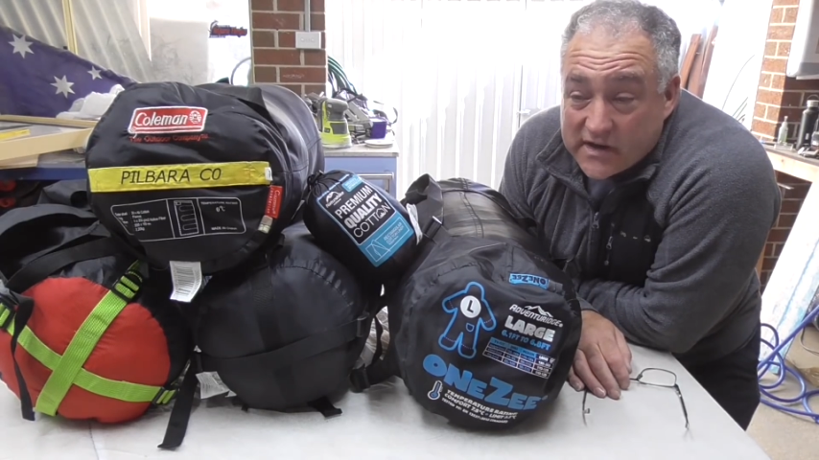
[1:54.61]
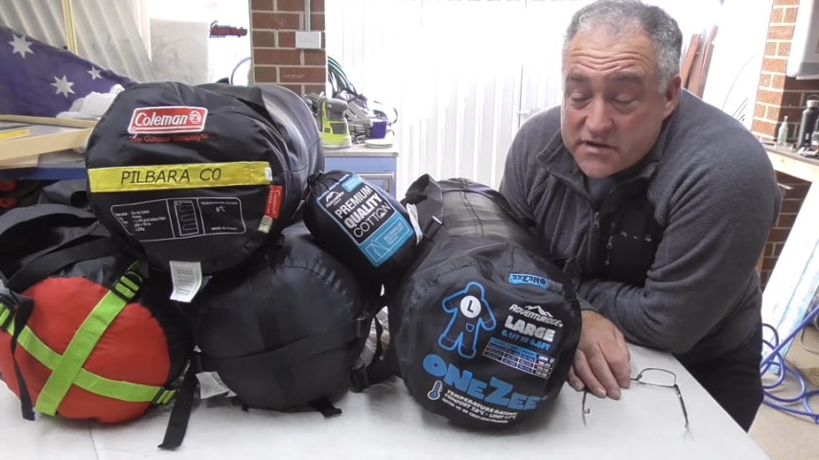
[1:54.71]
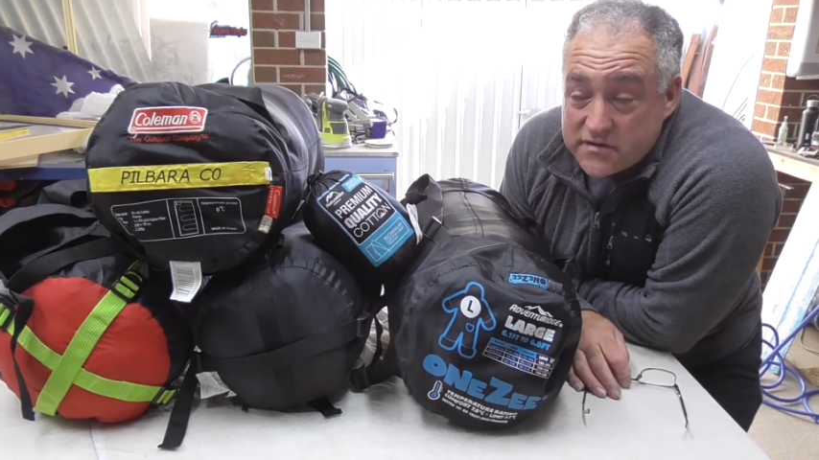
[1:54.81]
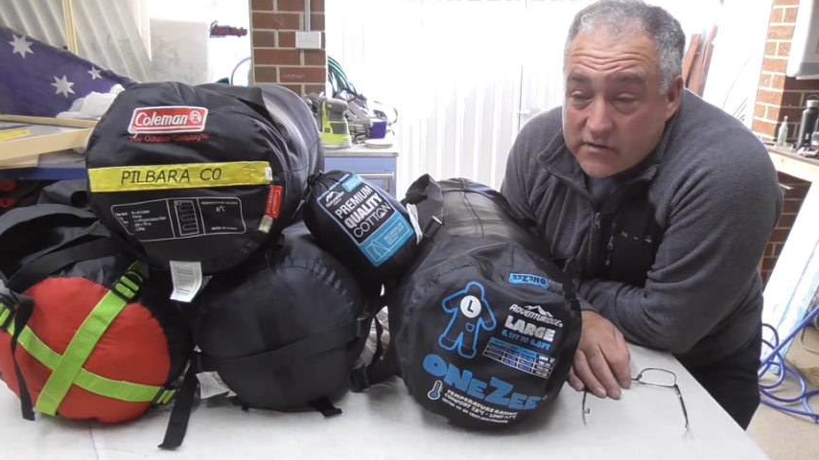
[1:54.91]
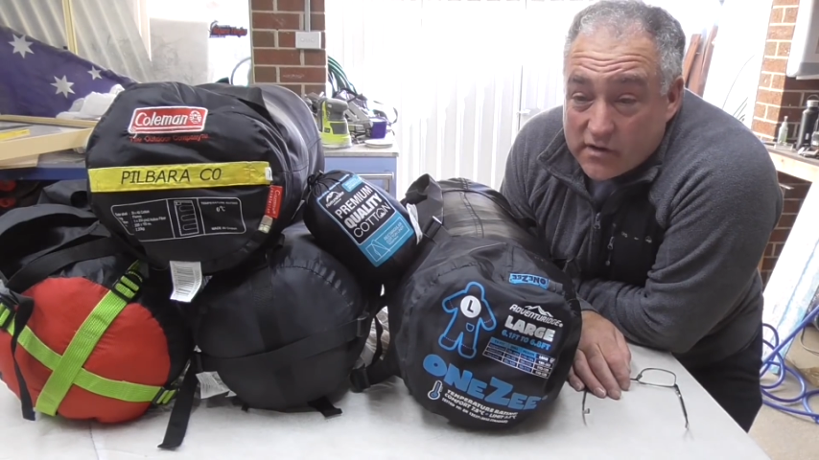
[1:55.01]

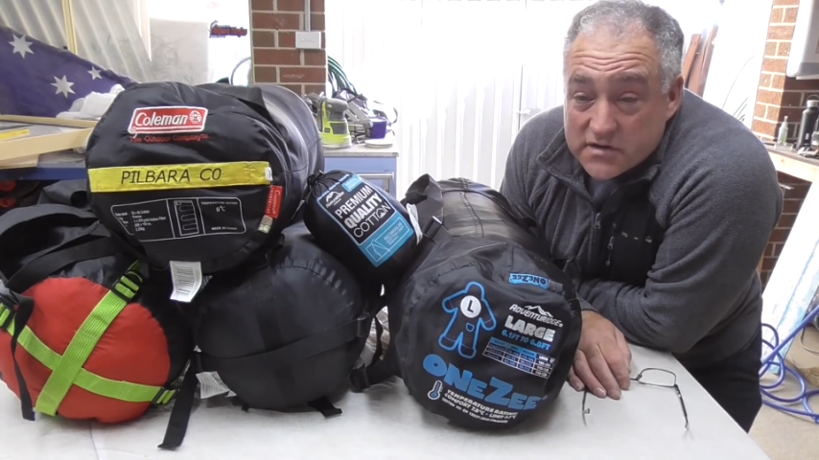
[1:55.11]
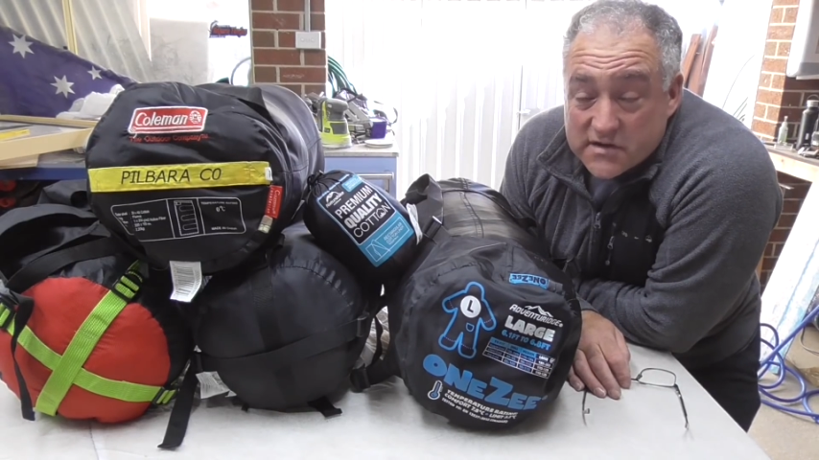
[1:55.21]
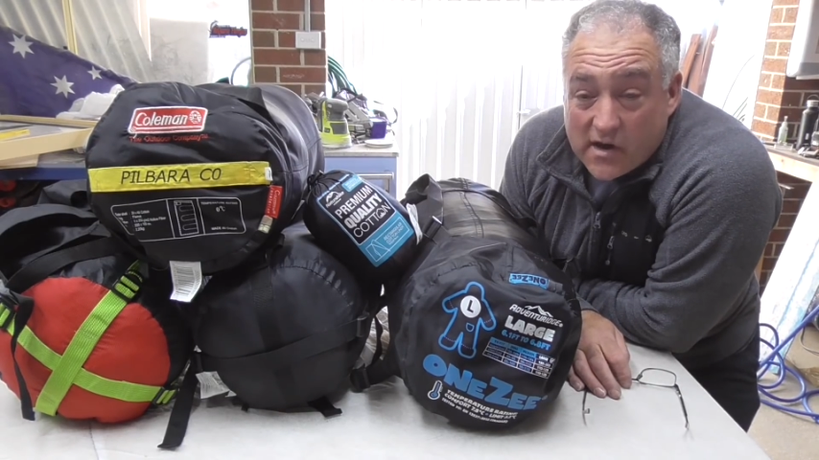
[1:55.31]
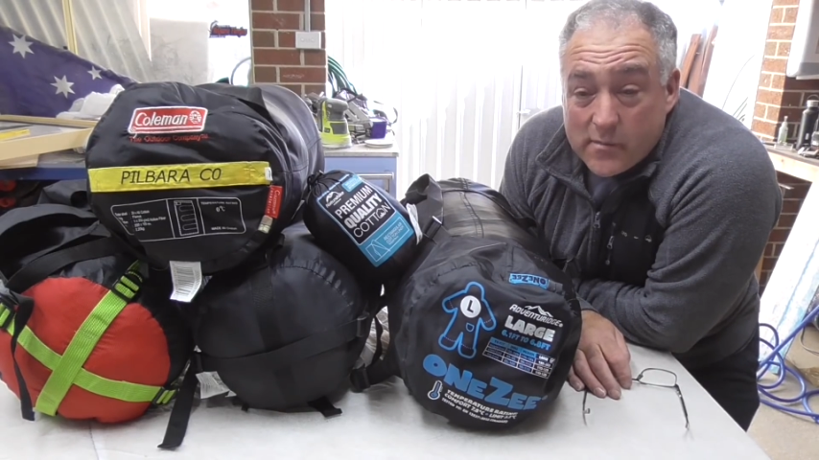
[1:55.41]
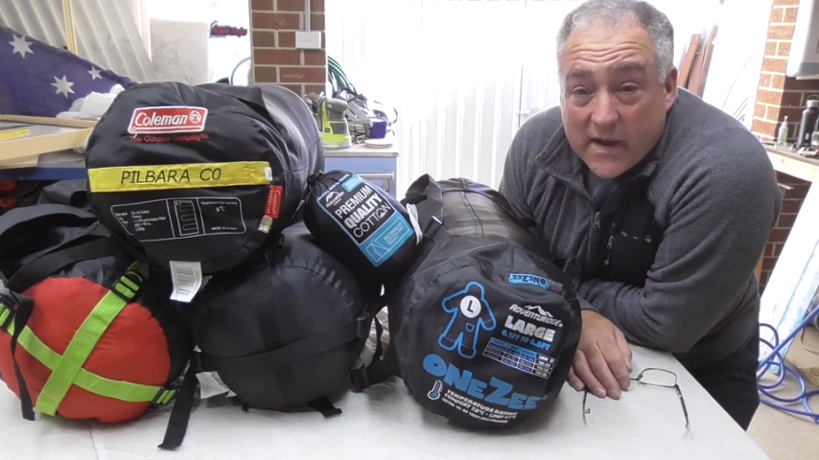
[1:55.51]
as you guys
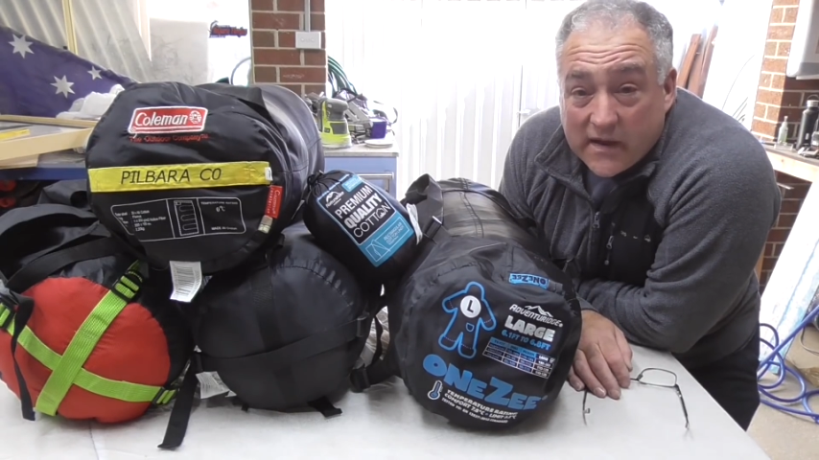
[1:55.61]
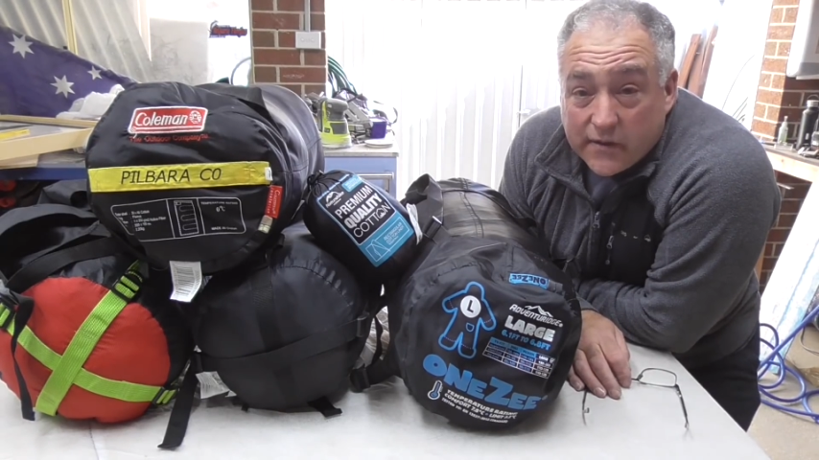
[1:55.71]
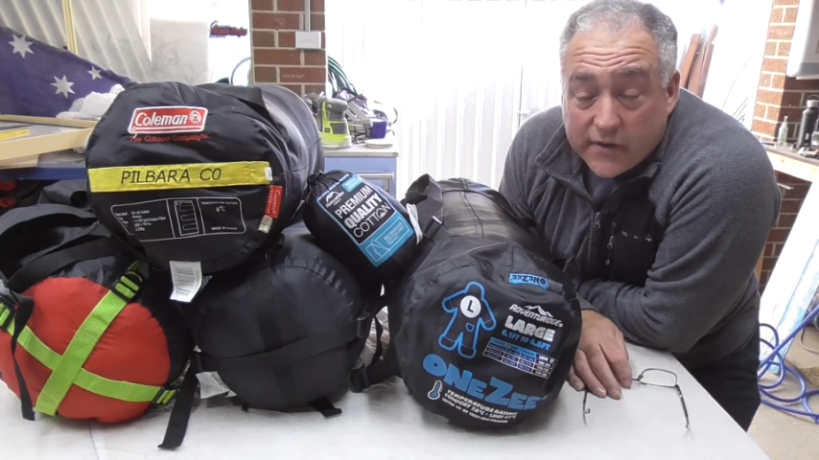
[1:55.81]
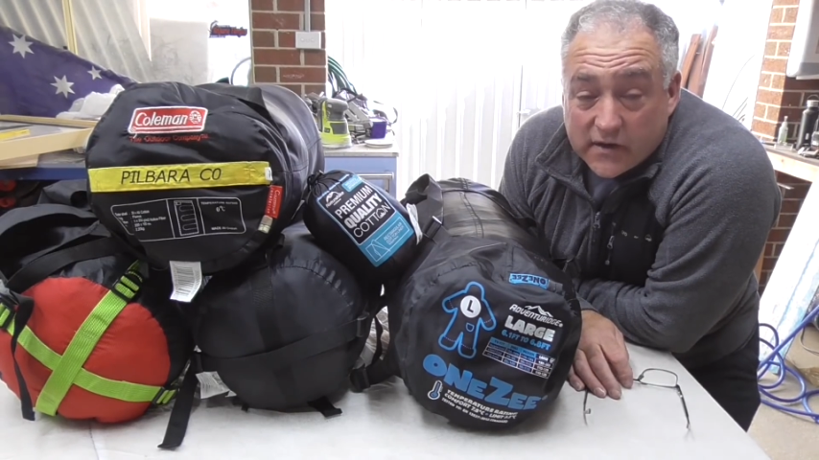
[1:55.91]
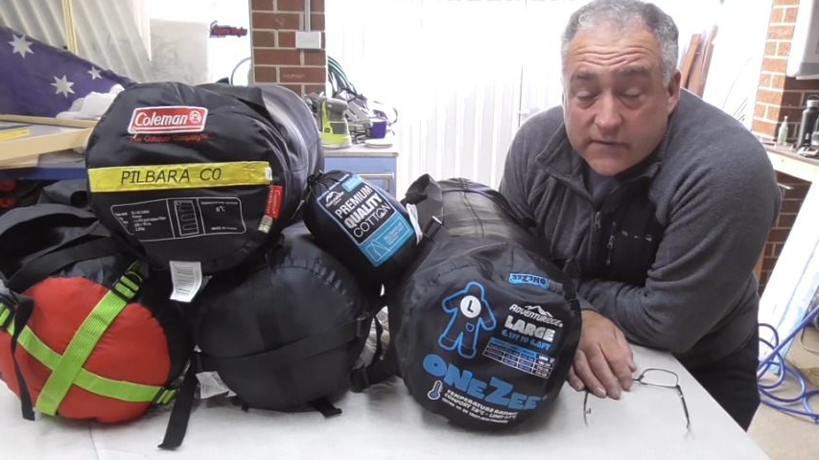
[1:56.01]
know, making
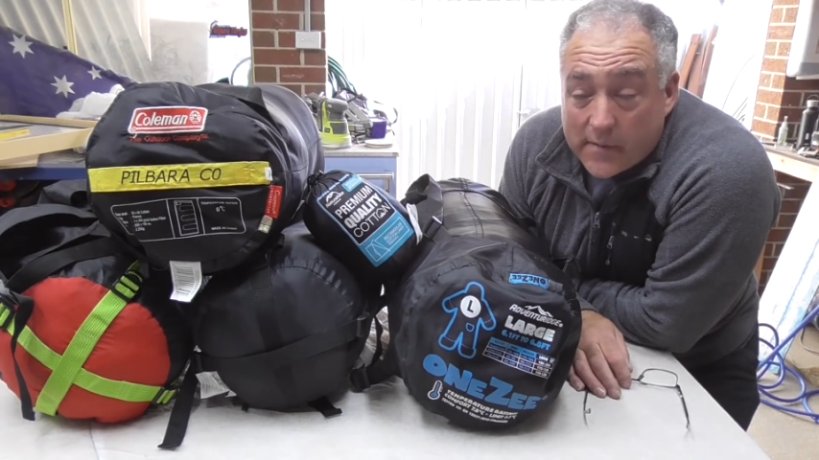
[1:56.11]
things,